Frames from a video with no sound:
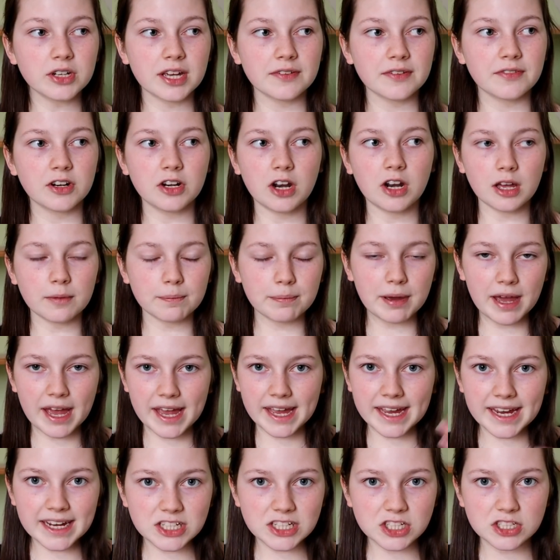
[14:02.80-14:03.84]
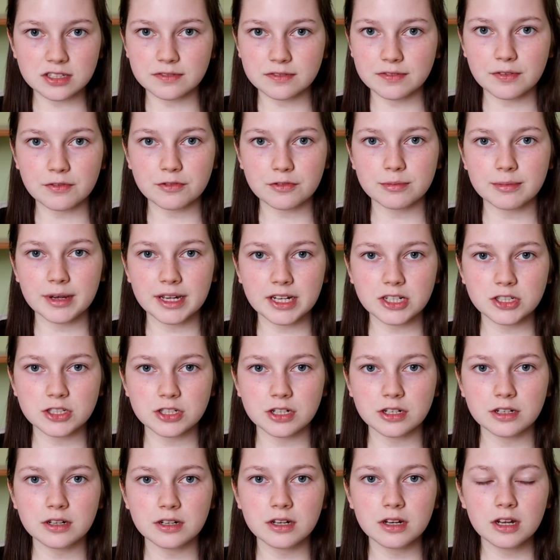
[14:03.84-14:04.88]
given like pages of
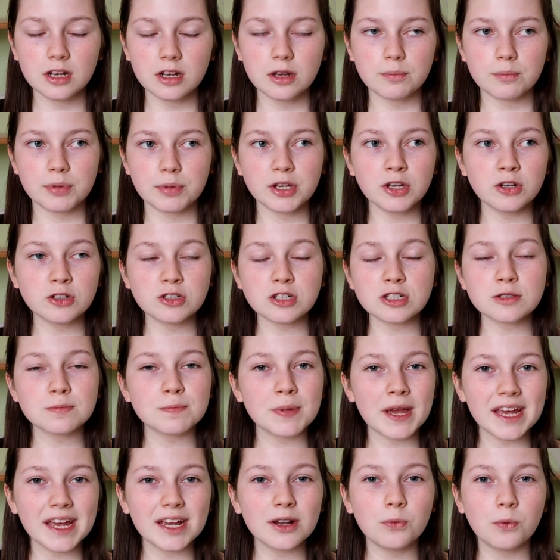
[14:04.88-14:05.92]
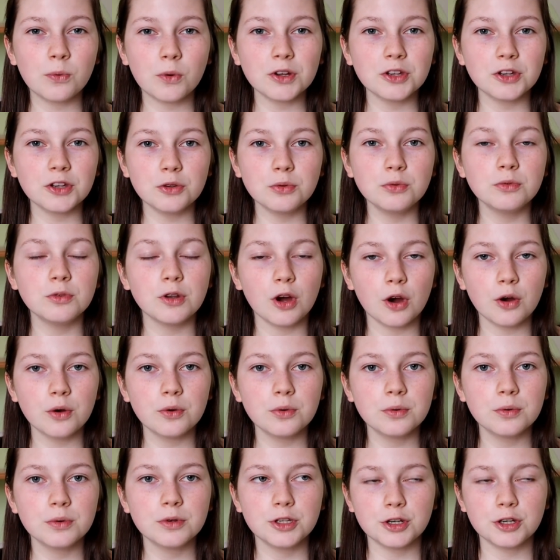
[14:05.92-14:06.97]
information, but you just pick what you
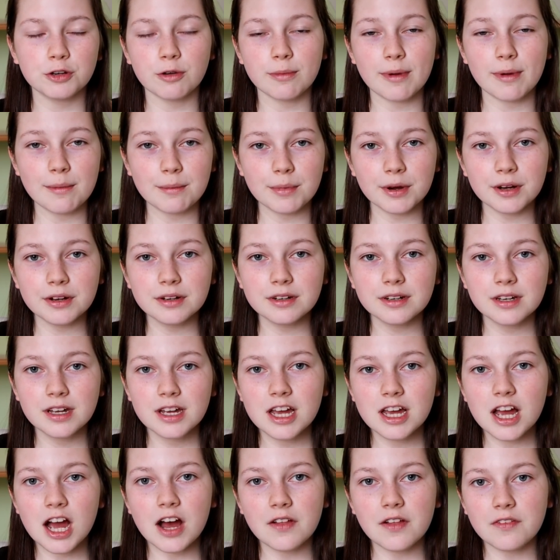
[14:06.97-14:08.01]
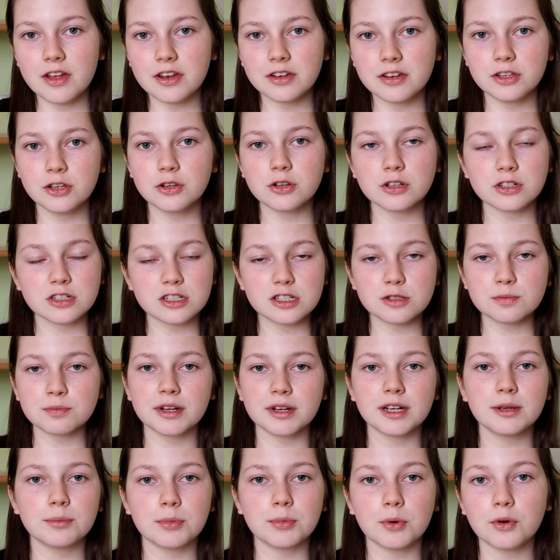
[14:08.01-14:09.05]
know you'll remember, and then you can
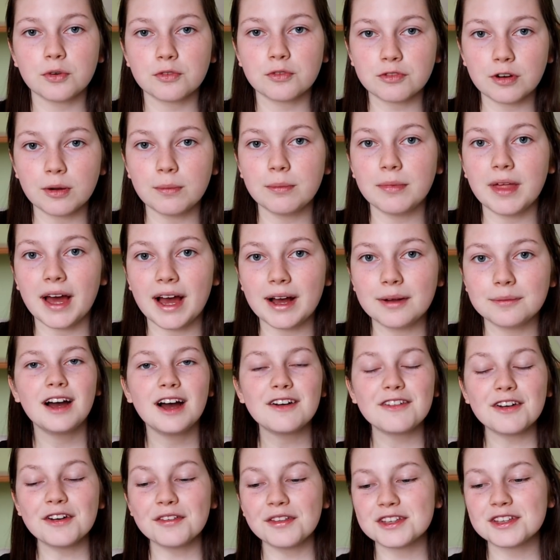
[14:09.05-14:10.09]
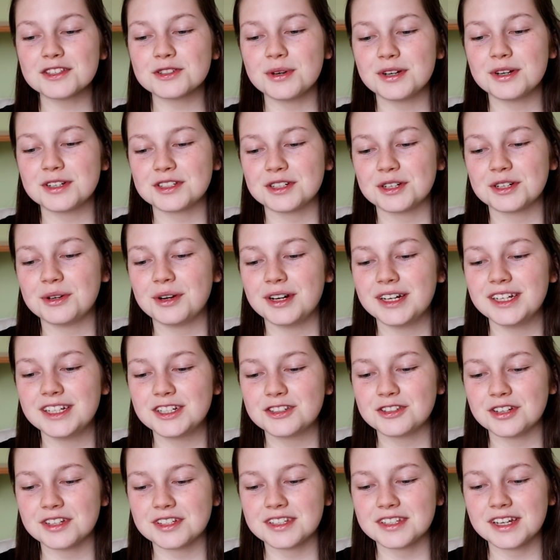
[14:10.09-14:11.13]
springboard from that. I found this question quite
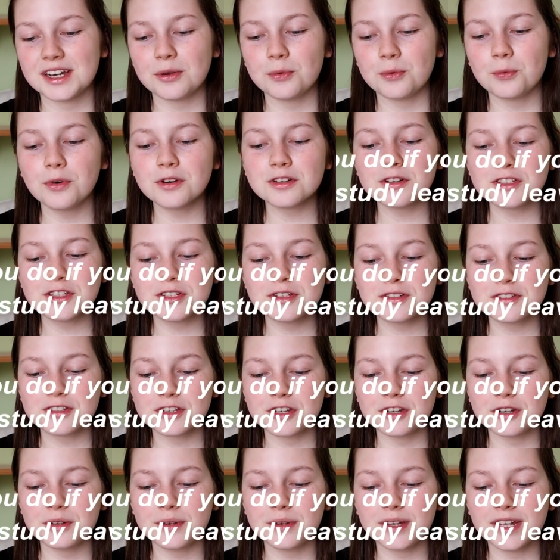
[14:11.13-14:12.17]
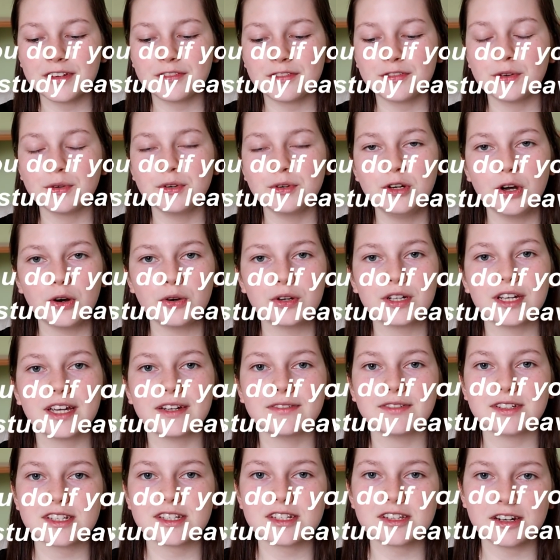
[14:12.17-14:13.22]
interesting. What do you do if you're not
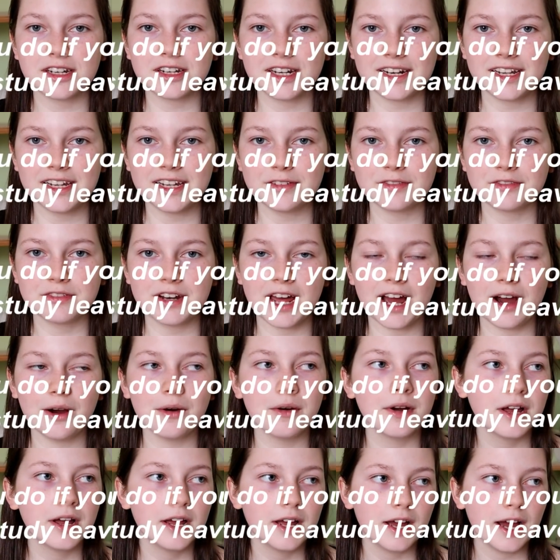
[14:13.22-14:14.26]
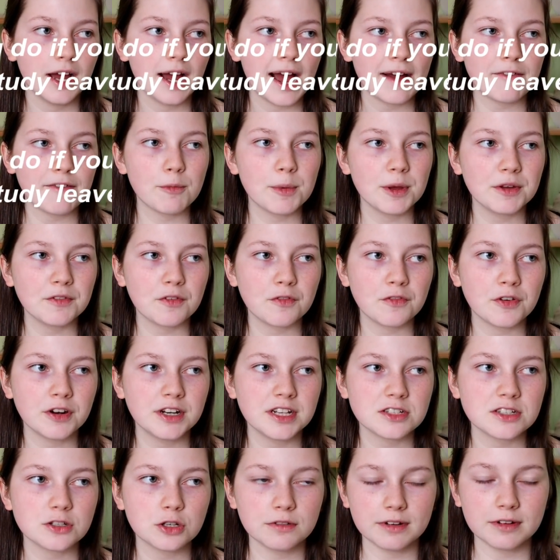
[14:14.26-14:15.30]
given study leave? Now, I have a bit of a
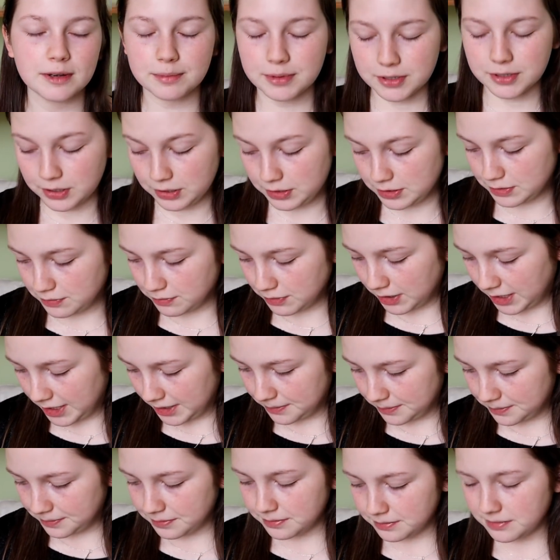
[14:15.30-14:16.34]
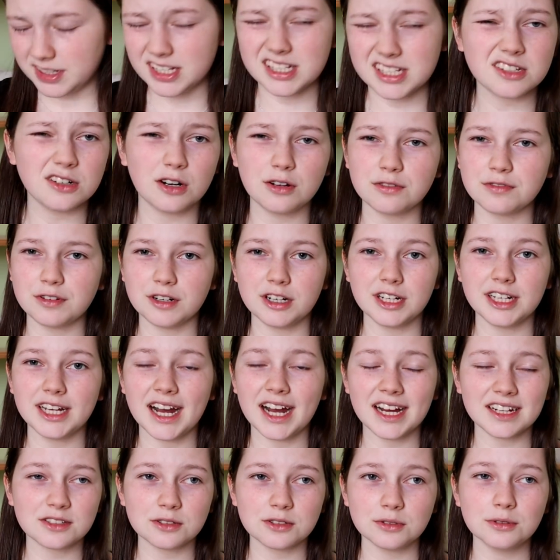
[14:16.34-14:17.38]
funny story, because, right, it's not funny
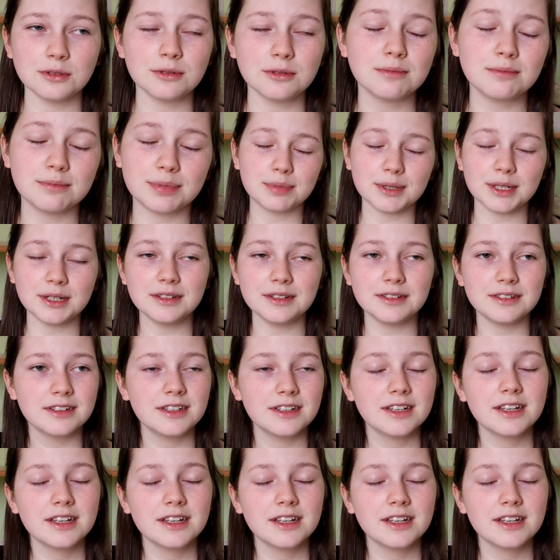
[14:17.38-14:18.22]
at all, but